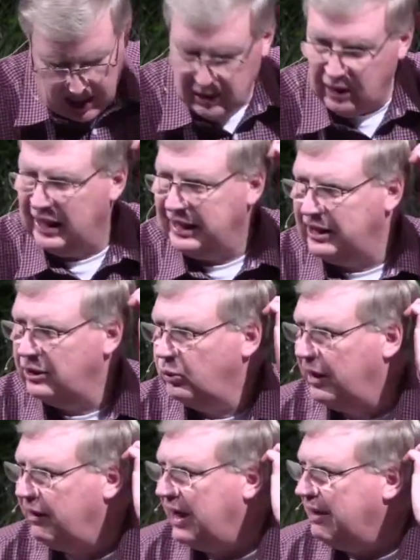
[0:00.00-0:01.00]
a land
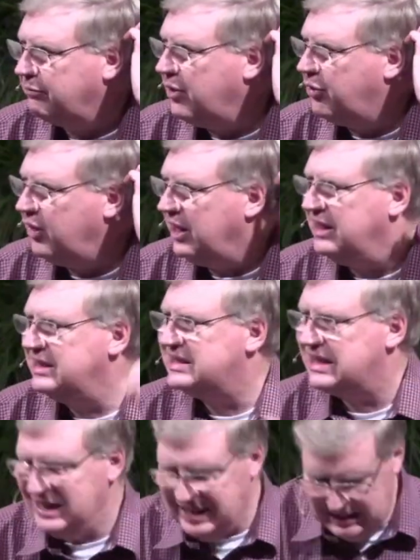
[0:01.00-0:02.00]
where everything is
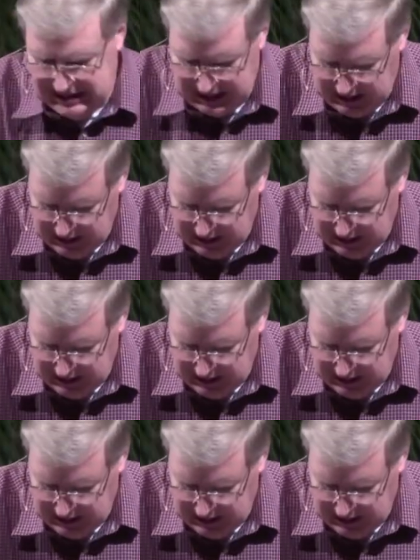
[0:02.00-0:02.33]
easy,